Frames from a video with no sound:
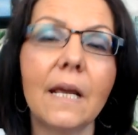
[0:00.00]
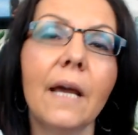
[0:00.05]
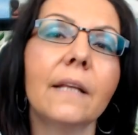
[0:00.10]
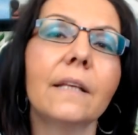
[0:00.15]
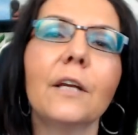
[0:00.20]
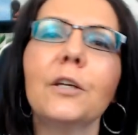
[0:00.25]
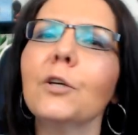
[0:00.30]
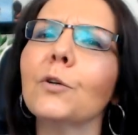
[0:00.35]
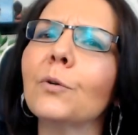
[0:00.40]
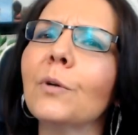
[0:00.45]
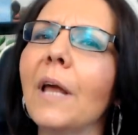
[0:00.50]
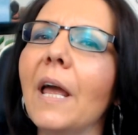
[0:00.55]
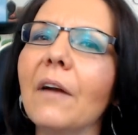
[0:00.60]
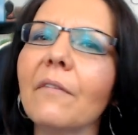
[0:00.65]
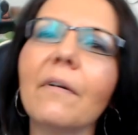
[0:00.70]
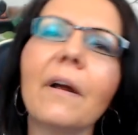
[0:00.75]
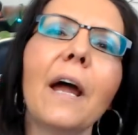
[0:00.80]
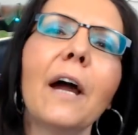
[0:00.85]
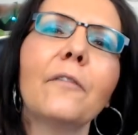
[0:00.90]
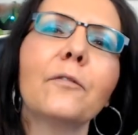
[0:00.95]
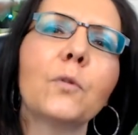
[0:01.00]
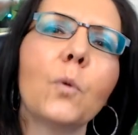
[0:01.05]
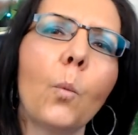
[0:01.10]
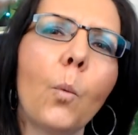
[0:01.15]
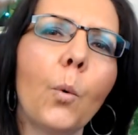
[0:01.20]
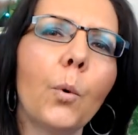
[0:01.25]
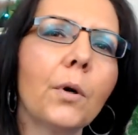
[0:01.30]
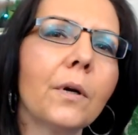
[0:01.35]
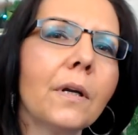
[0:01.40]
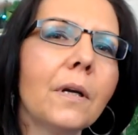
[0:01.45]
that you don't ever have to
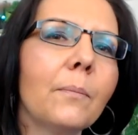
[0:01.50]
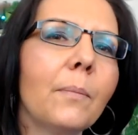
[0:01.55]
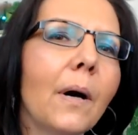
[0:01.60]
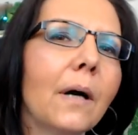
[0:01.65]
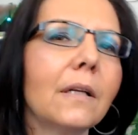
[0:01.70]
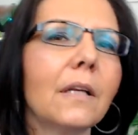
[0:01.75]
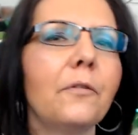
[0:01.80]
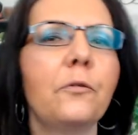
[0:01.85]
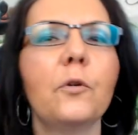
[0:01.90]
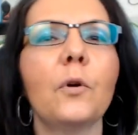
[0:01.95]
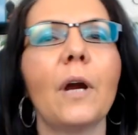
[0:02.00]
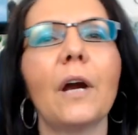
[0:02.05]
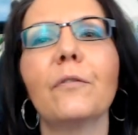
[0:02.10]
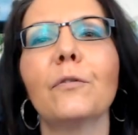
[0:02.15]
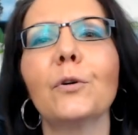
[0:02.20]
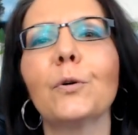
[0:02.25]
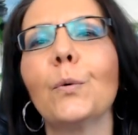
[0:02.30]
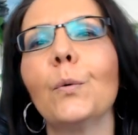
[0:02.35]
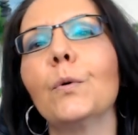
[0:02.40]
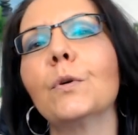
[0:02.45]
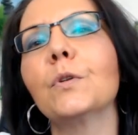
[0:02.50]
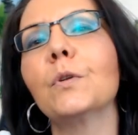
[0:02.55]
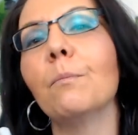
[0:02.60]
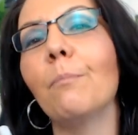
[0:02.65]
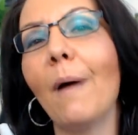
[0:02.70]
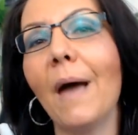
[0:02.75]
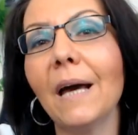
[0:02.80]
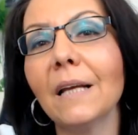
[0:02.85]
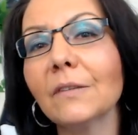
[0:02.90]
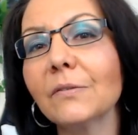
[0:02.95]
worry about if you're ever going to
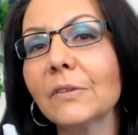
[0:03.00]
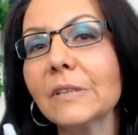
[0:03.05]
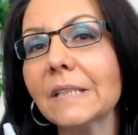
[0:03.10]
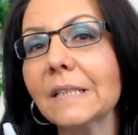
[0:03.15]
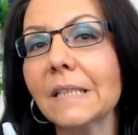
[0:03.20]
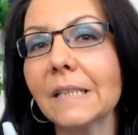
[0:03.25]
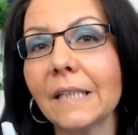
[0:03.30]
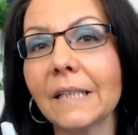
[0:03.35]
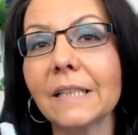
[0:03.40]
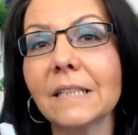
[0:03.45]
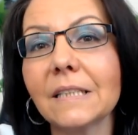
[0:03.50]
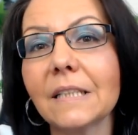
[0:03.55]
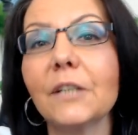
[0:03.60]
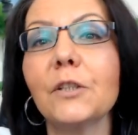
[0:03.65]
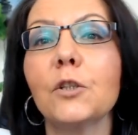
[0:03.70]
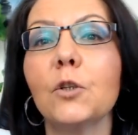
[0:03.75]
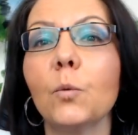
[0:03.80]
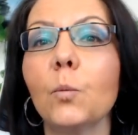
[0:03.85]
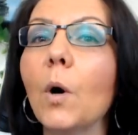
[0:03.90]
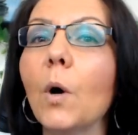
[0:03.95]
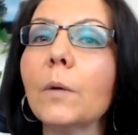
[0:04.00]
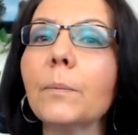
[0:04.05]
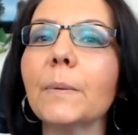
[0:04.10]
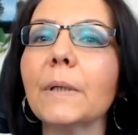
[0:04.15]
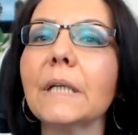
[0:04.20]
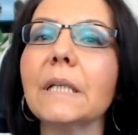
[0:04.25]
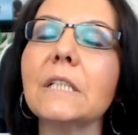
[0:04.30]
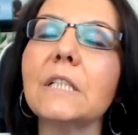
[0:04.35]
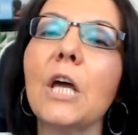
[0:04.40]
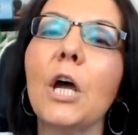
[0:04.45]
manifest the things that you want
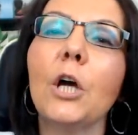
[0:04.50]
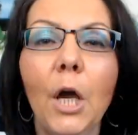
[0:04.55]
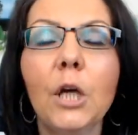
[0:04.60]
because